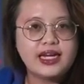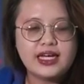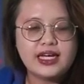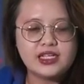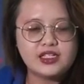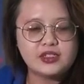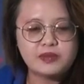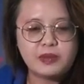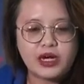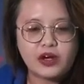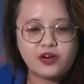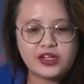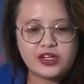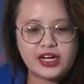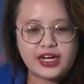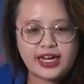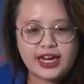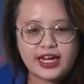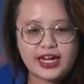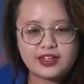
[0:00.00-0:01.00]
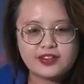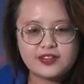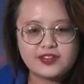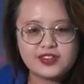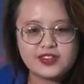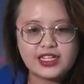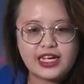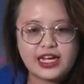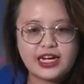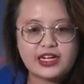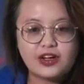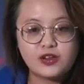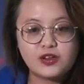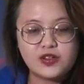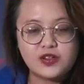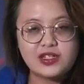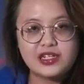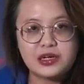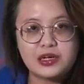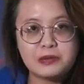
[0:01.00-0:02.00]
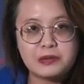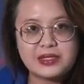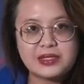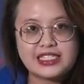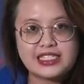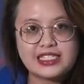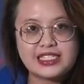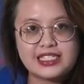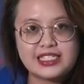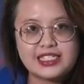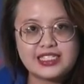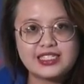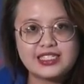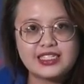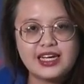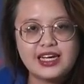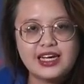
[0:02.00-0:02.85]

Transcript: aspect of their lives and also in their businesses,